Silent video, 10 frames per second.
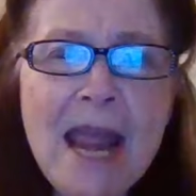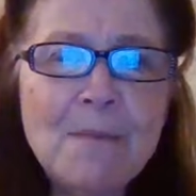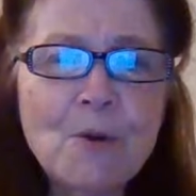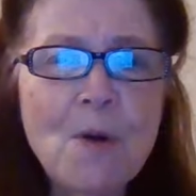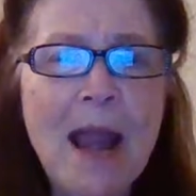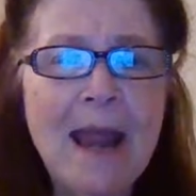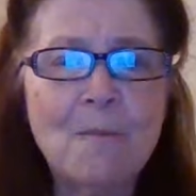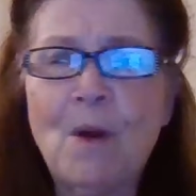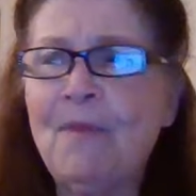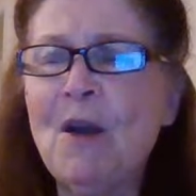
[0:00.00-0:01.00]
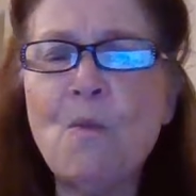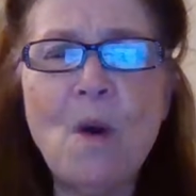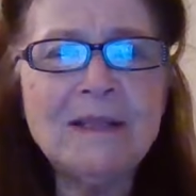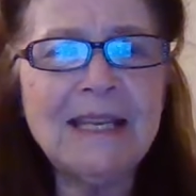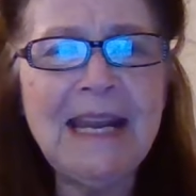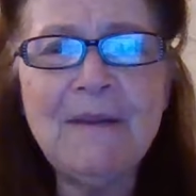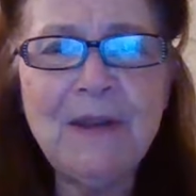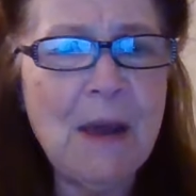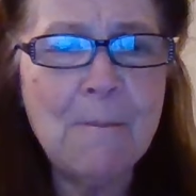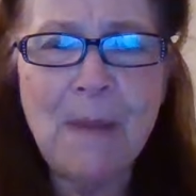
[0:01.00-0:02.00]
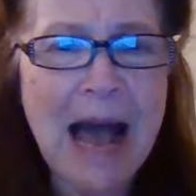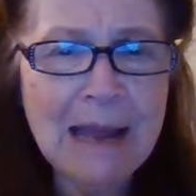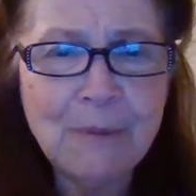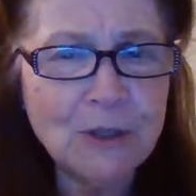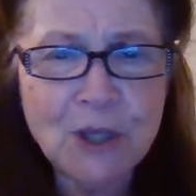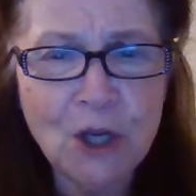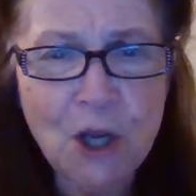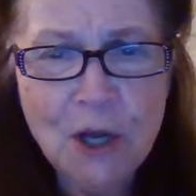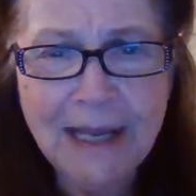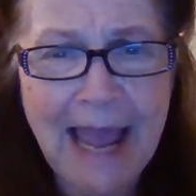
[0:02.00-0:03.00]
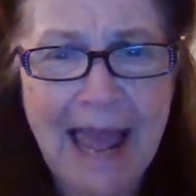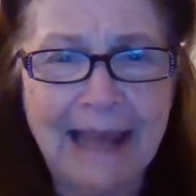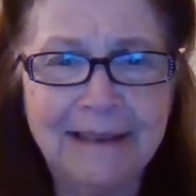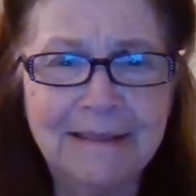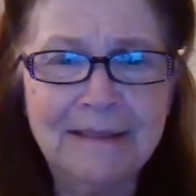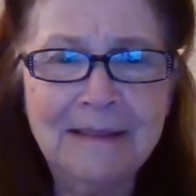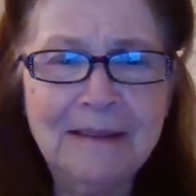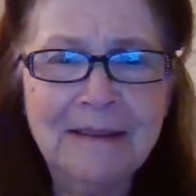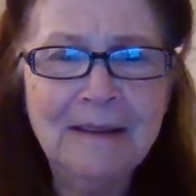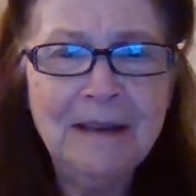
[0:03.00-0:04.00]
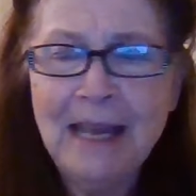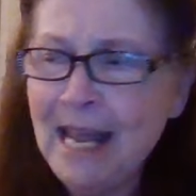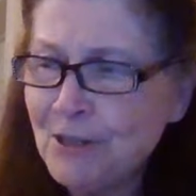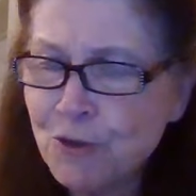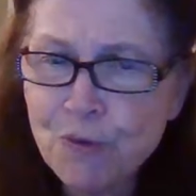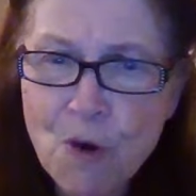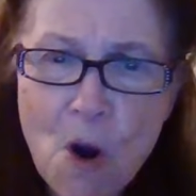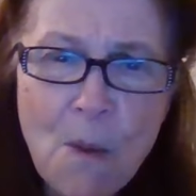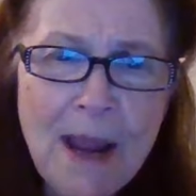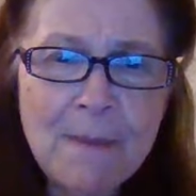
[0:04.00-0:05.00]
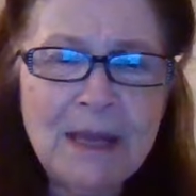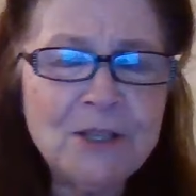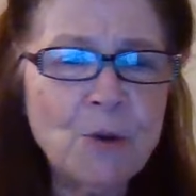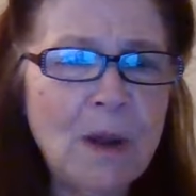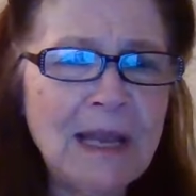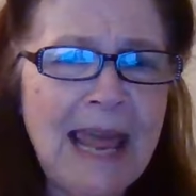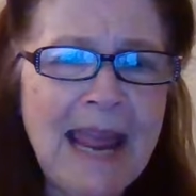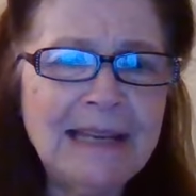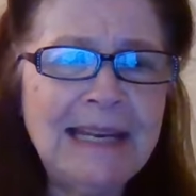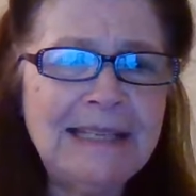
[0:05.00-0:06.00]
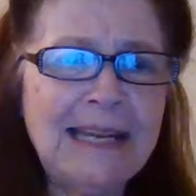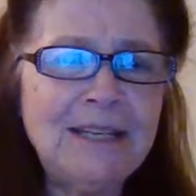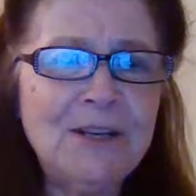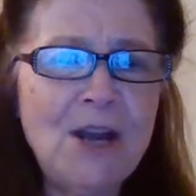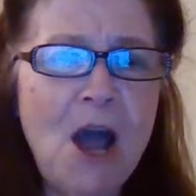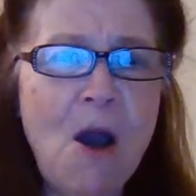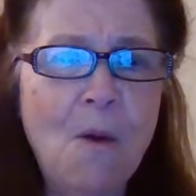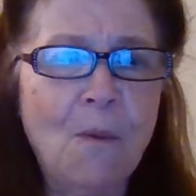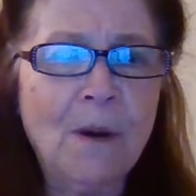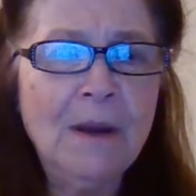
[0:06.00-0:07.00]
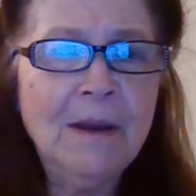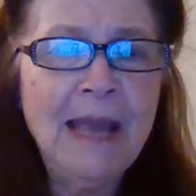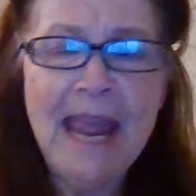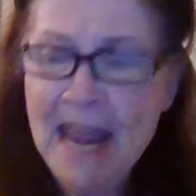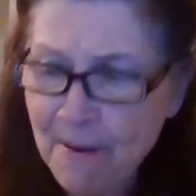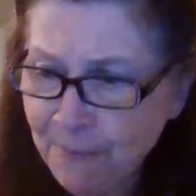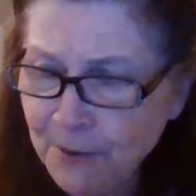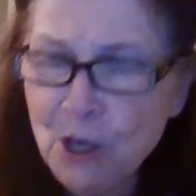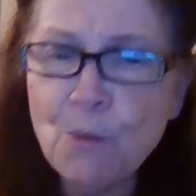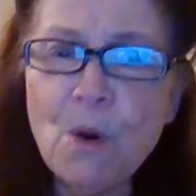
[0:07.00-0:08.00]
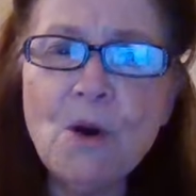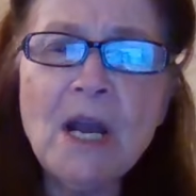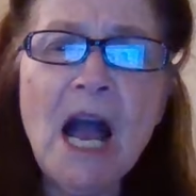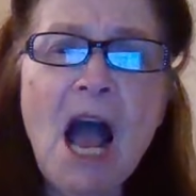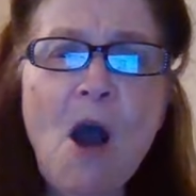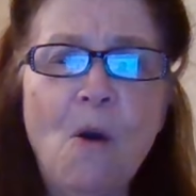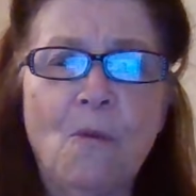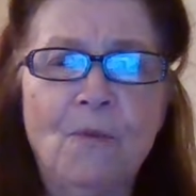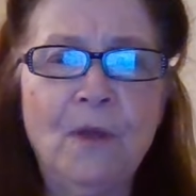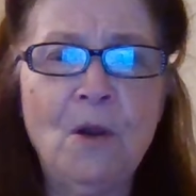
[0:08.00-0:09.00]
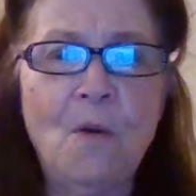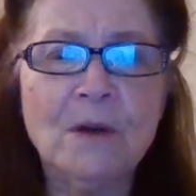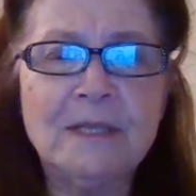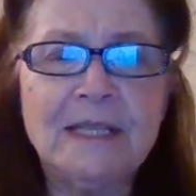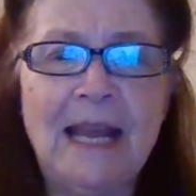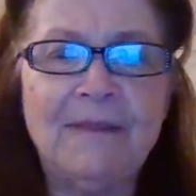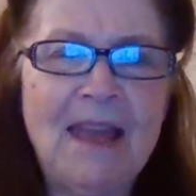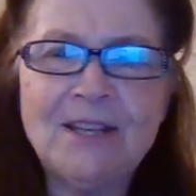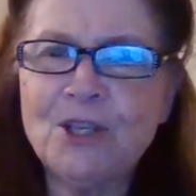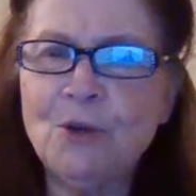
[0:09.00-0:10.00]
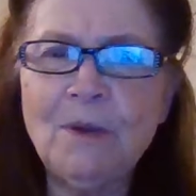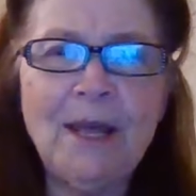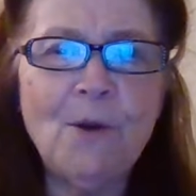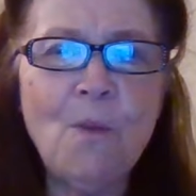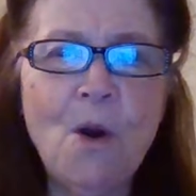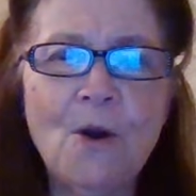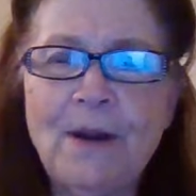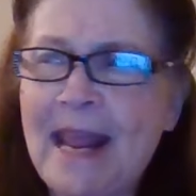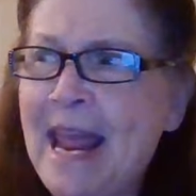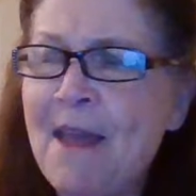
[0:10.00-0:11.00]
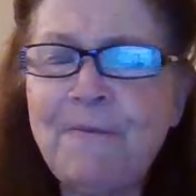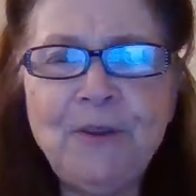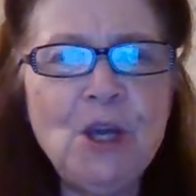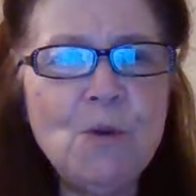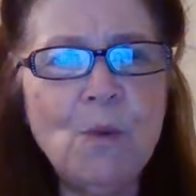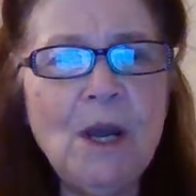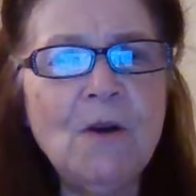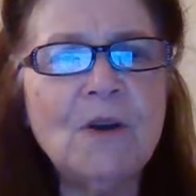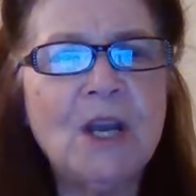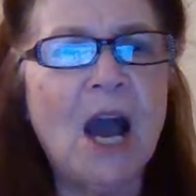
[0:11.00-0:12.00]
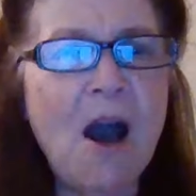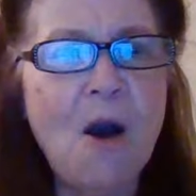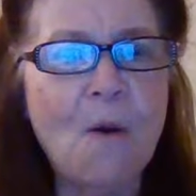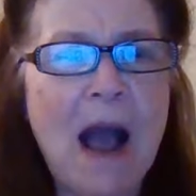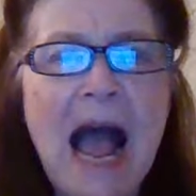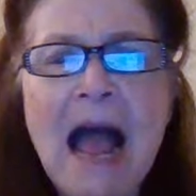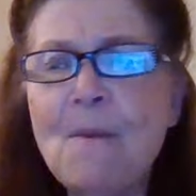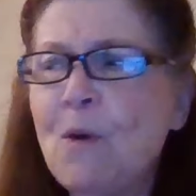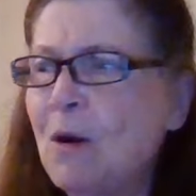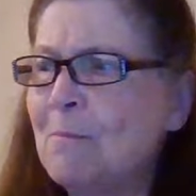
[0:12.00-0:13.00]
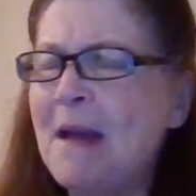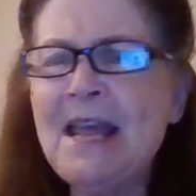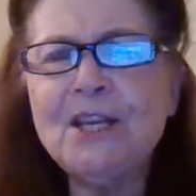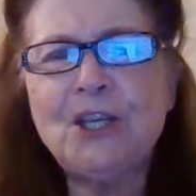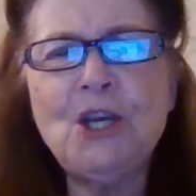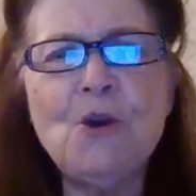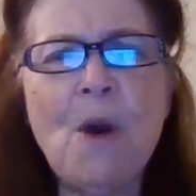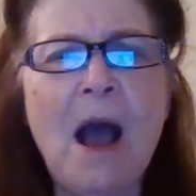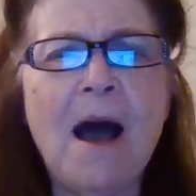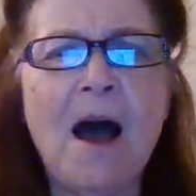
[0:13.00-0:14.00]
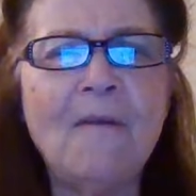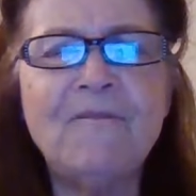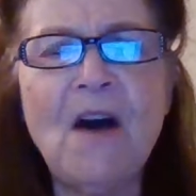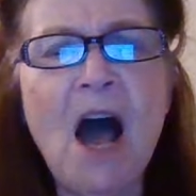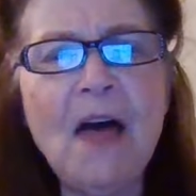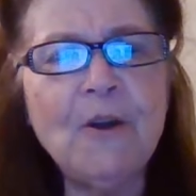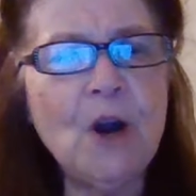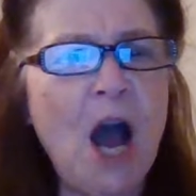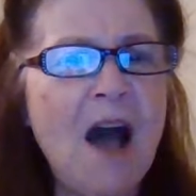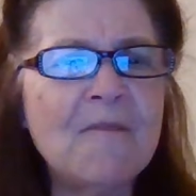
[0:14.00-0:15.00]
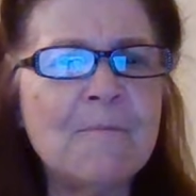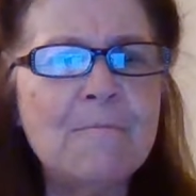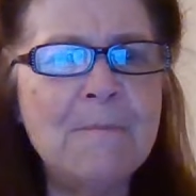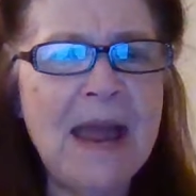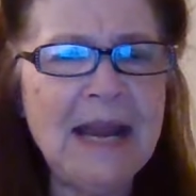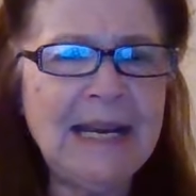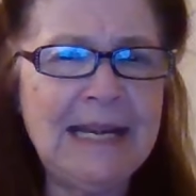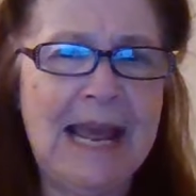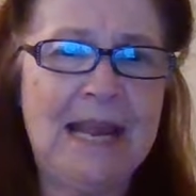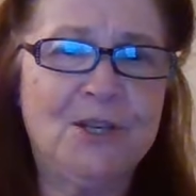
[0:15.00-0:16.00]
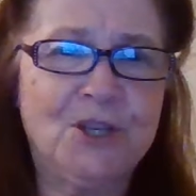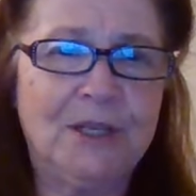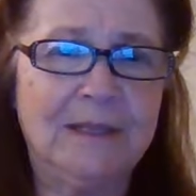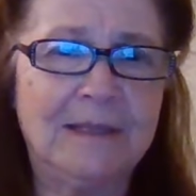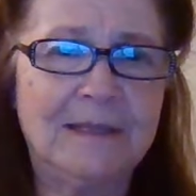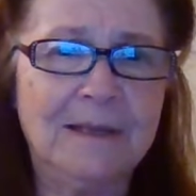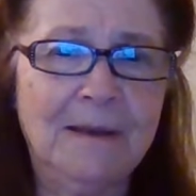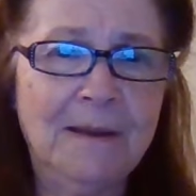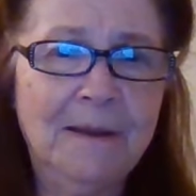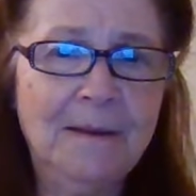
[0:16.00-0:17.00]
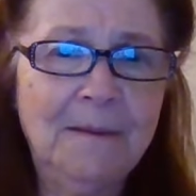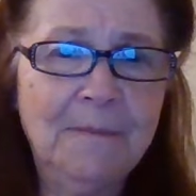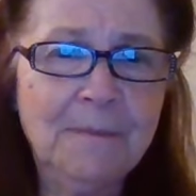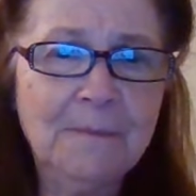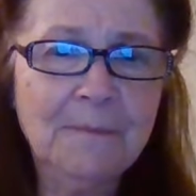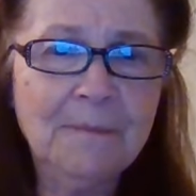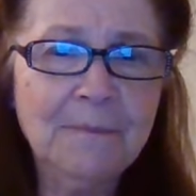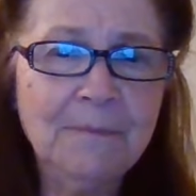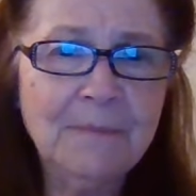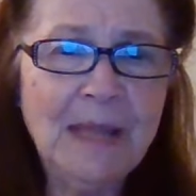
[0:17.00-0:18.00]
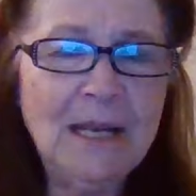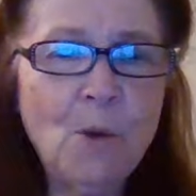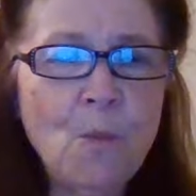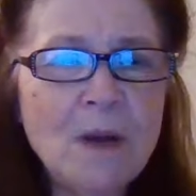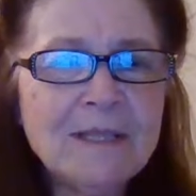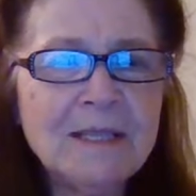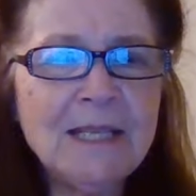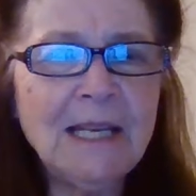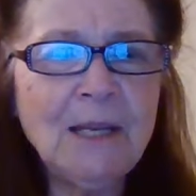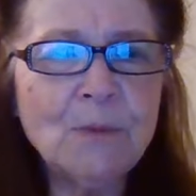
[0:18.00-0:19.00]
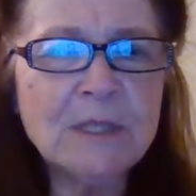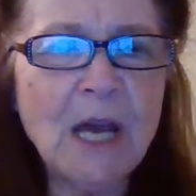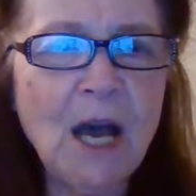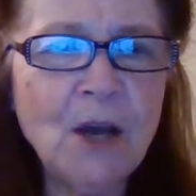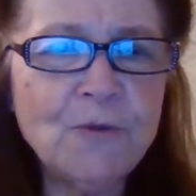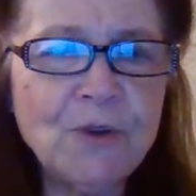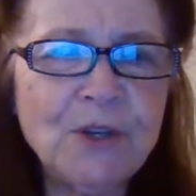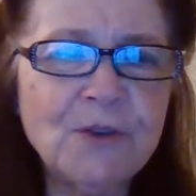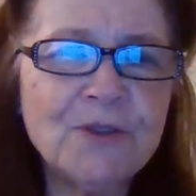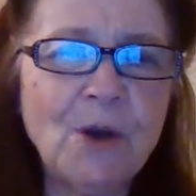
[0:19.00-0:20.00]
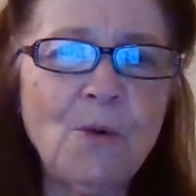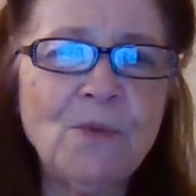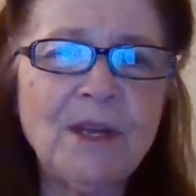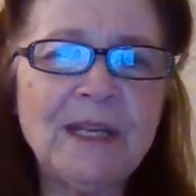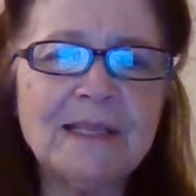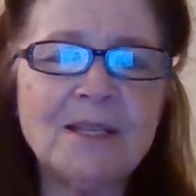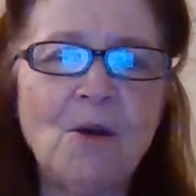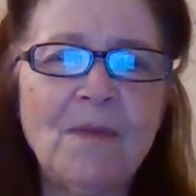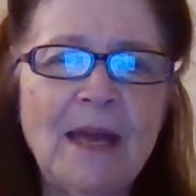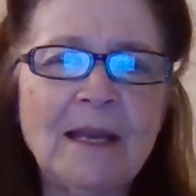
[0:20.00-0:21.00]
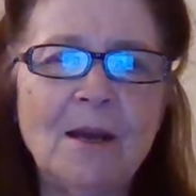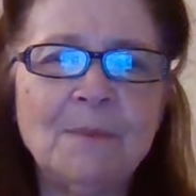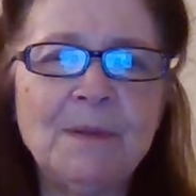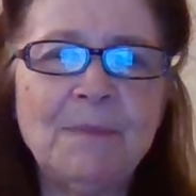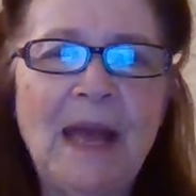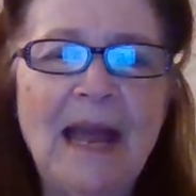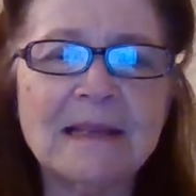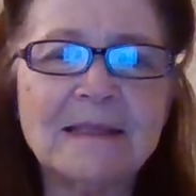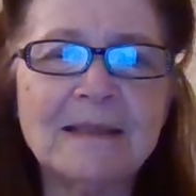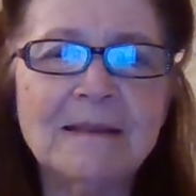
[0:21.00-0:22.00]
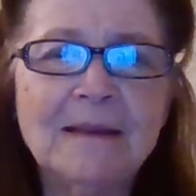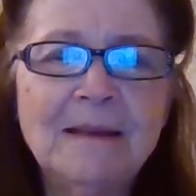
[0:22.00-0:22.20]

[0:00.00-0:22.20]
Abraham when there wasn't even a Bible to look at. It drew him into a land he didn't know. If you will go, the Lord said, that two letter word, if you will go, I will make you a father of many nations. And it wasn't until he was a hundred years old that he saw that come to pass.